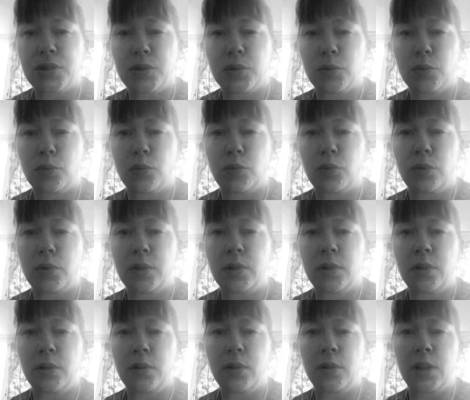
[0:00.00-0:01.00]
mental,
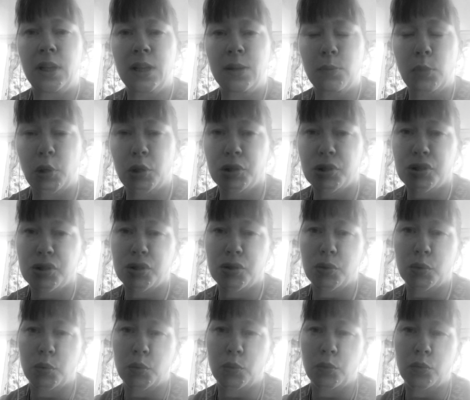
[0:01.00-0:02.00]

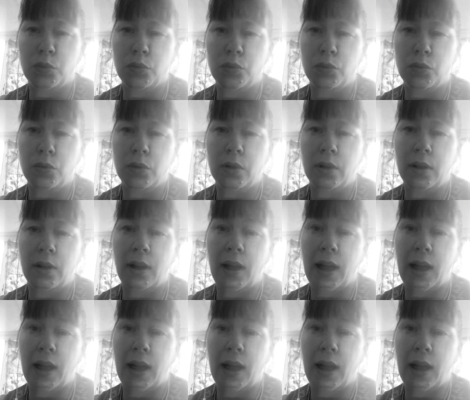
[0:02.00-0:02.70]
emotional,